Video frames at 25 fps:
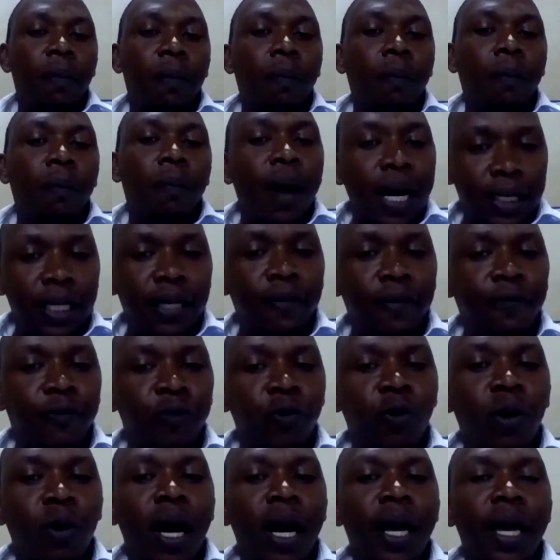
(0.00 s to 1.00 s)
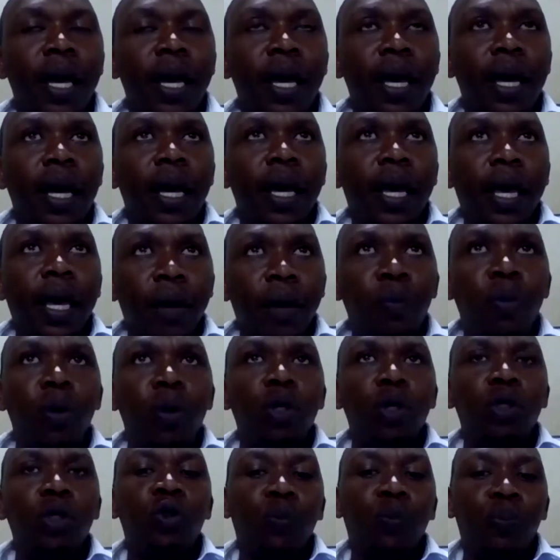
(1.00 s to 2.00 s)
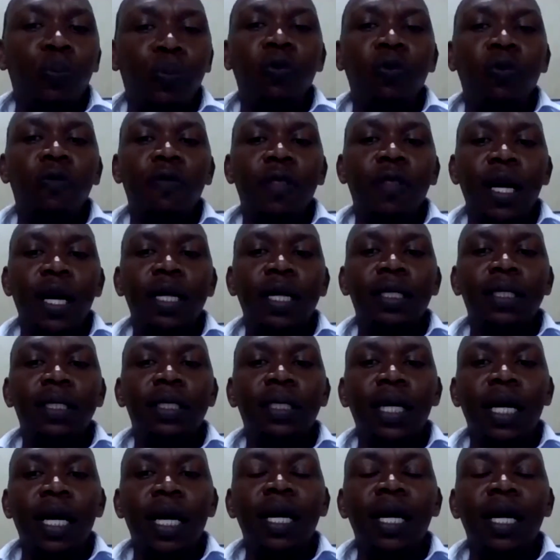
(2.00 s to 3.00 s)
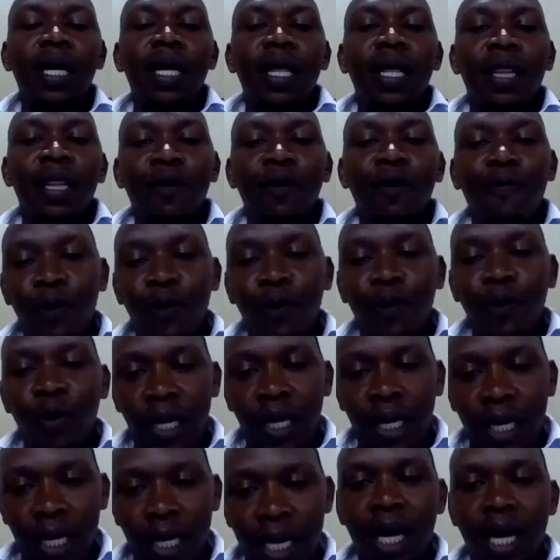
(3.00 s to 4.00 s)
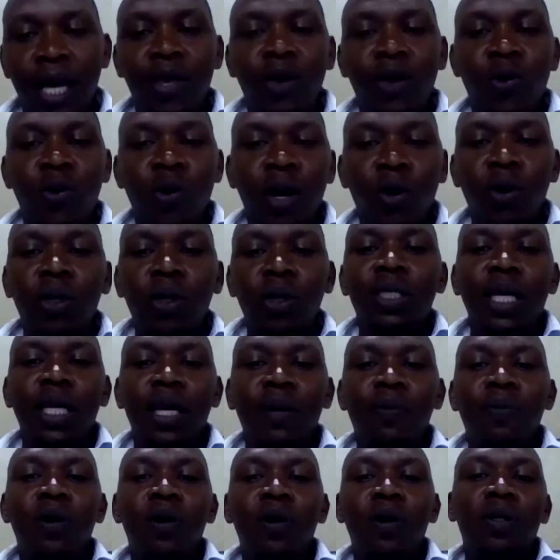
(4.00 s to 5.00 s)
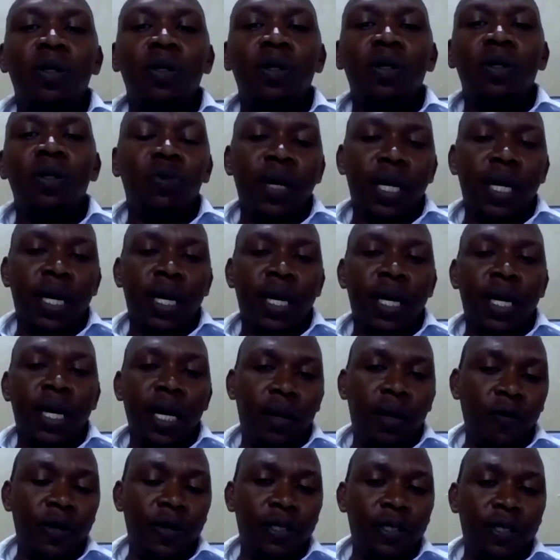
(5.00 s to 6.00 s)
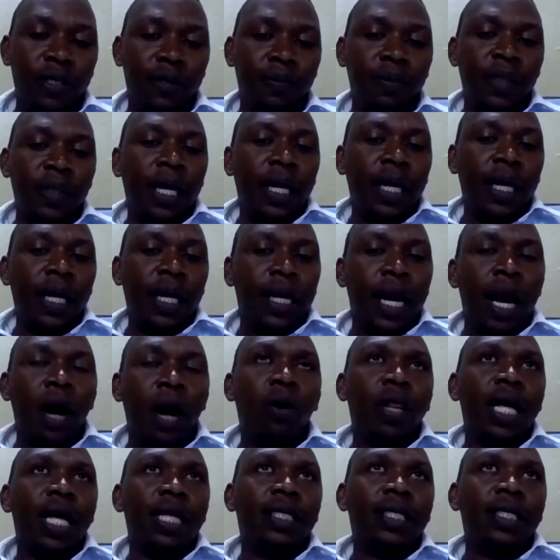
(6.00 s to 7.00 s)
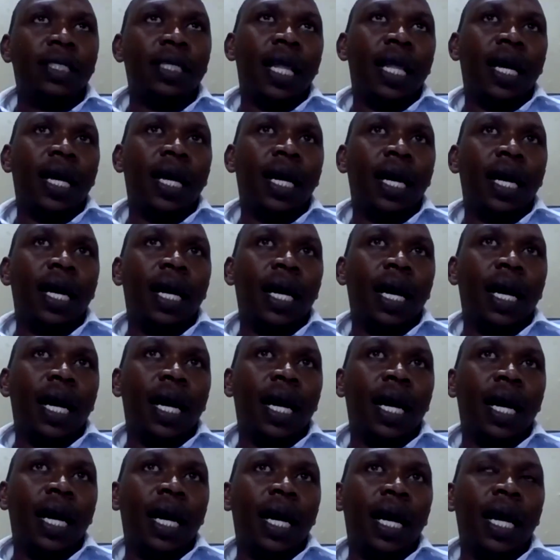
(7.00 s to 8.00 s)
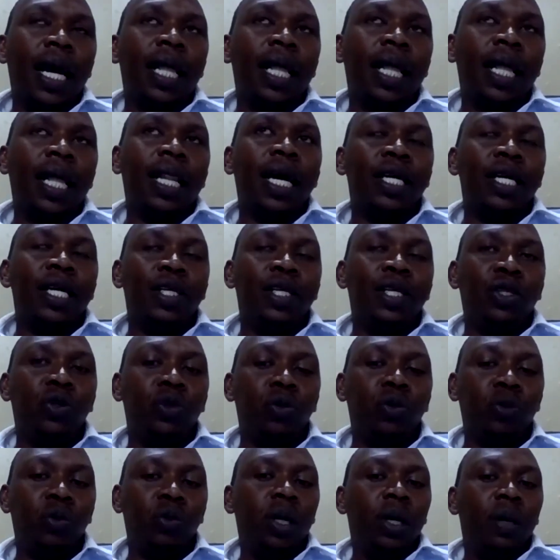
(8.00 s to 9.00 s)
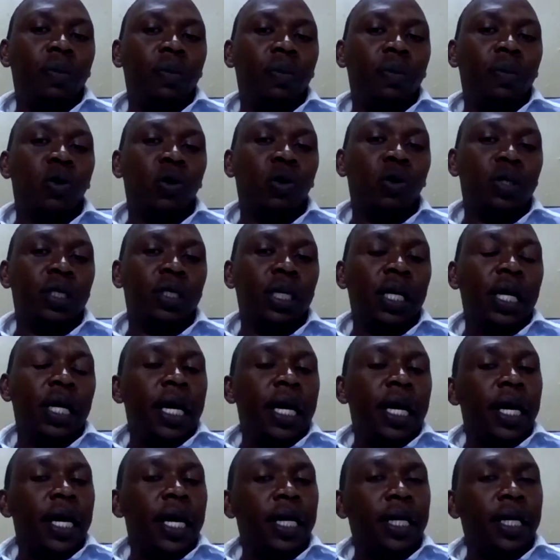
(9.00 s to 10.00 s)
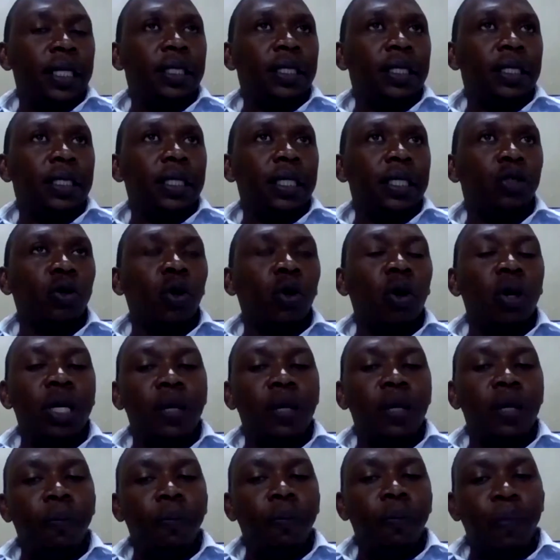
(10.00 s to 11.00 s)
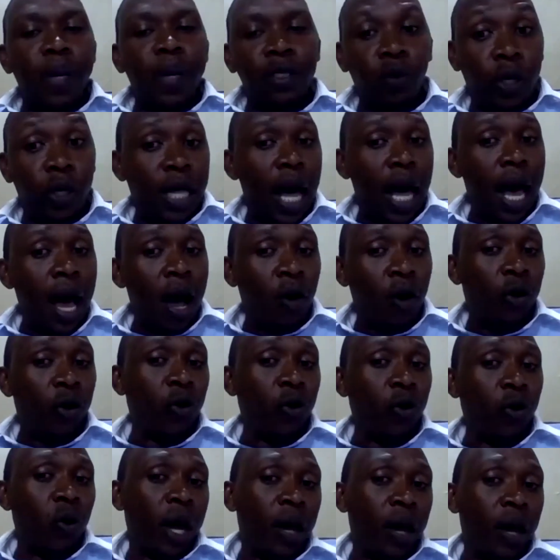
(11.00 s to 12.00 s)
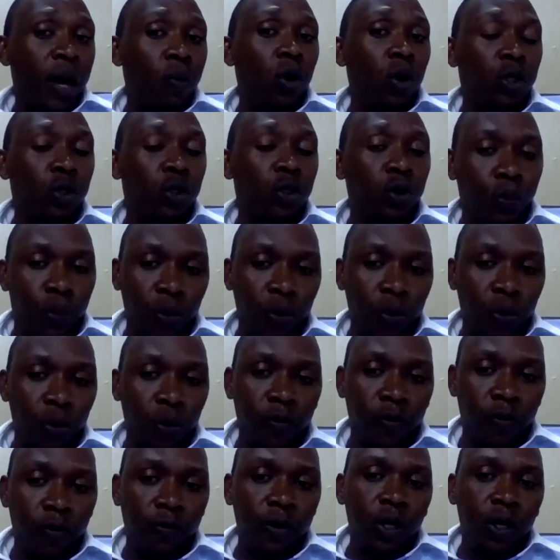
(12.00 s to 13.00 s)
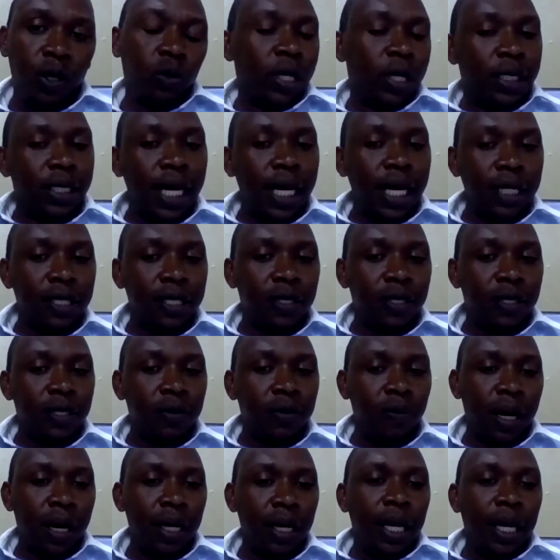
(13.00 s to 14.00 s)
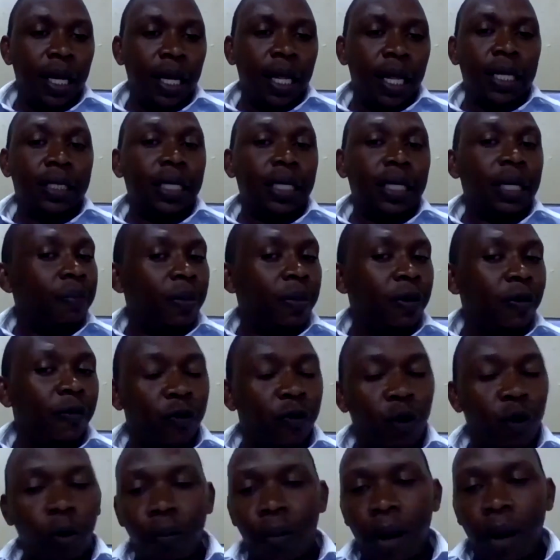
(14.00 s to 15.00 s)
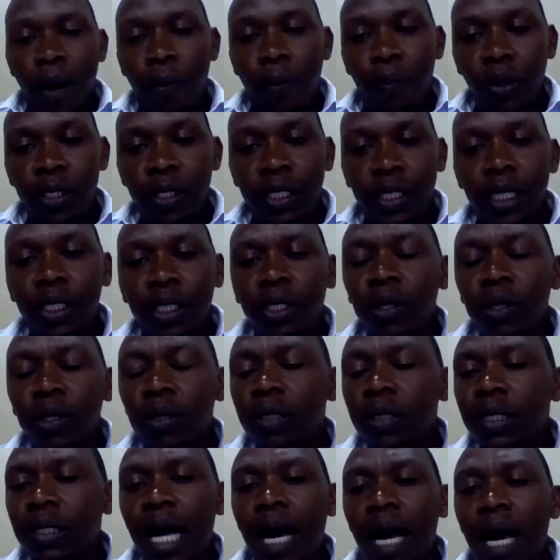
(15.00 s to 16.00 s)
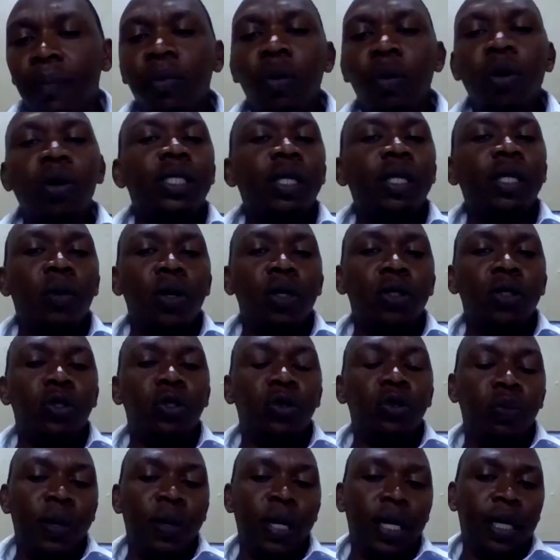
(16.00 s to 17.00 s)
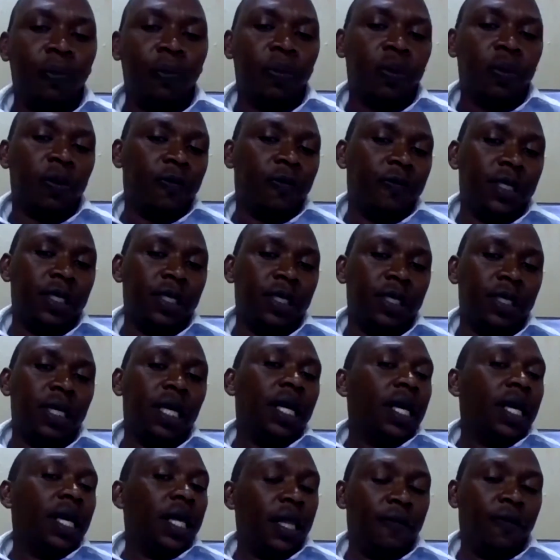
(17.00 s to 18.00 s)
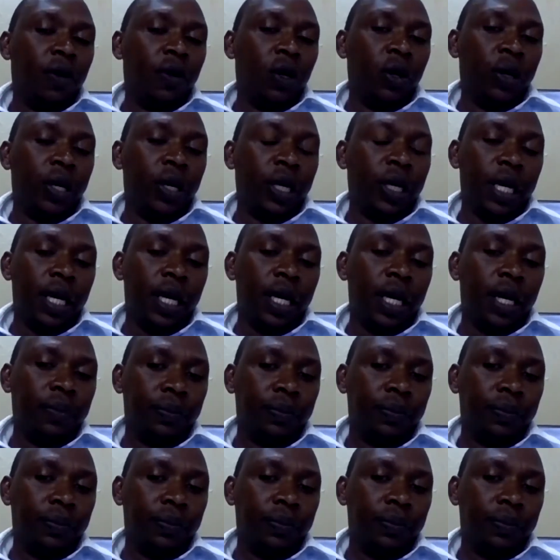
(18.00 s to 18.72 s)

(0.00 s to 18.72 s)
But if you are able to prove that the following year you are not able to make any profits, now that's another issue, because it all depends with how you are able to prove to the taxman that from my projections, I'm not able to make profits the following year.